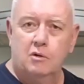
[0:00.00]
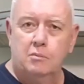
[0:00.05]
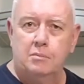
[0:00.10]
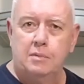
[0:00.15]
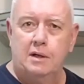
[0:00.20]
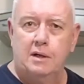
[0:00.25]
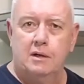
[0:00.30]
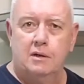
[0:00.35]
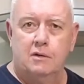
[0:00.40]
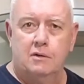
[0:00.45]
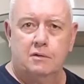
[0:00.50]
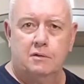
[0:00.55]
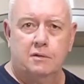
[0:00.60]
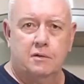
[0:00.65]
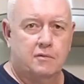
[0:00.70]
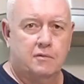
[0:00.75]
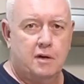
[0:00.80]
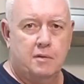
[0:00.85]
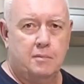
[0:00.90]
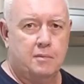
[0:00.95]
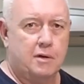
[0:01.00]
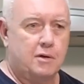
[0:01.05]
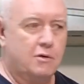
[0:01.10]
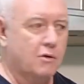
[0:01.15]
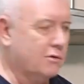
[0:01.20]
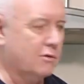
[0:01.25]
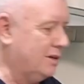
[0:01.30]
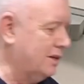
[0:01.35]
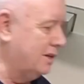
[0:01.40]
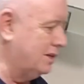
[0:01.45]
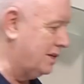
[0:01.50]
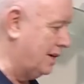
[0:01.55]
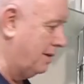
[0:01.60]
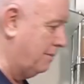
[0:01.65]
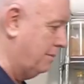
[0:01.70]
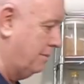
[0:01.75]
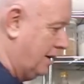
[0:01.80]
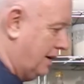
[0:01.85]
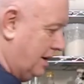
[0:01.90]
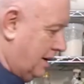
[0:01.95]
bit, look, they've only been cooking 10
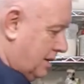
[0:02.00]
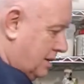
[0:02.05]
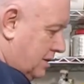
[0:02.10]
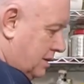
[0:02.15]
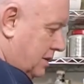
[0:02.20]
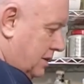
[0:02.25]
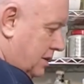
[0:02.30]
minutes.